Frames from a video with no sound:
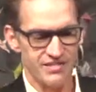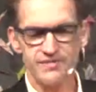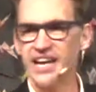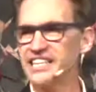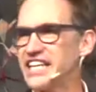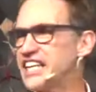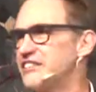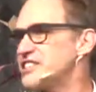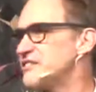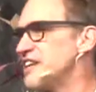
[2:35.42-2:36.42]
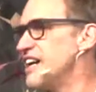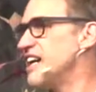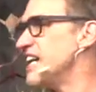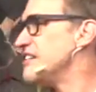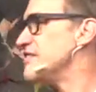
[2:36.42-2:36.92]
Finally, he
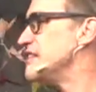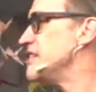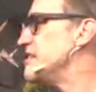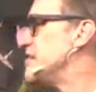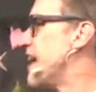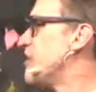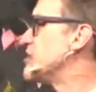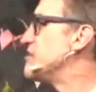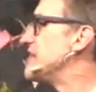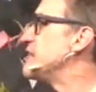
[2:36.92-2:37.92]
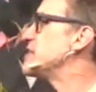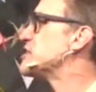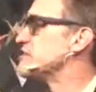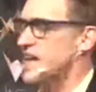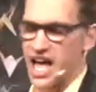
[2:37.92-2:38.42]
survived. He vowed if he
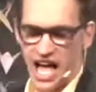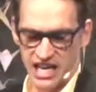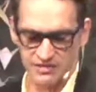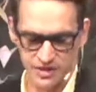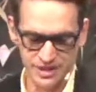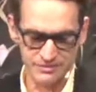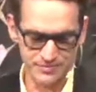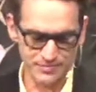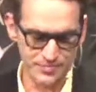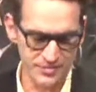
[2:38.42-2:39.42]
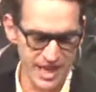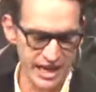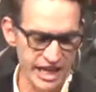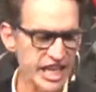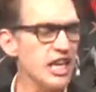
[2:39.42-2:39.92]
survived, that
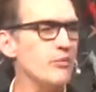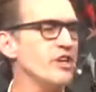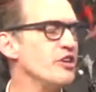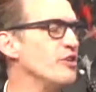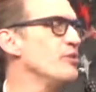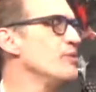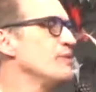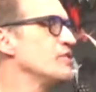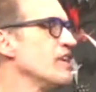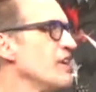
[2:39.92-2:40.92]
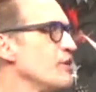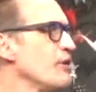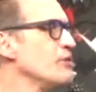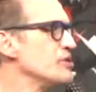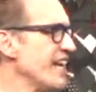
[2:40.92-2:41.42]
he would use
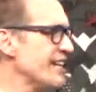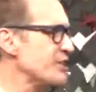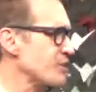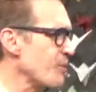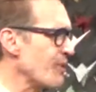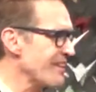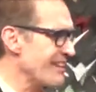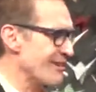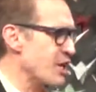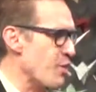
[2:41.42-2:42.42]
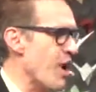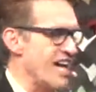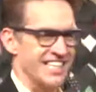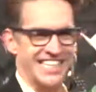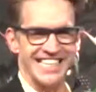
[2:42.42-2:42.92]
those extraordinary
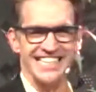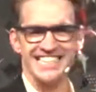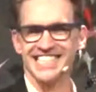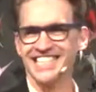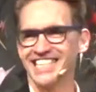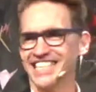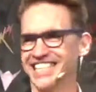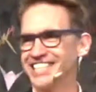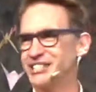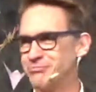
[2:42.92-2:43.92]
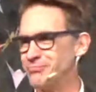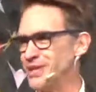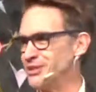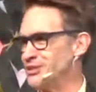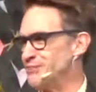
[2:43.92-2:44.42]
qualities to
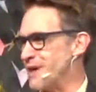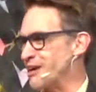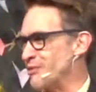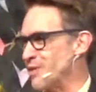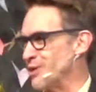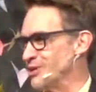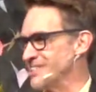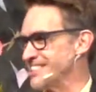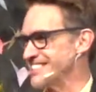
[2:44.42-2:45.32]
build a better world.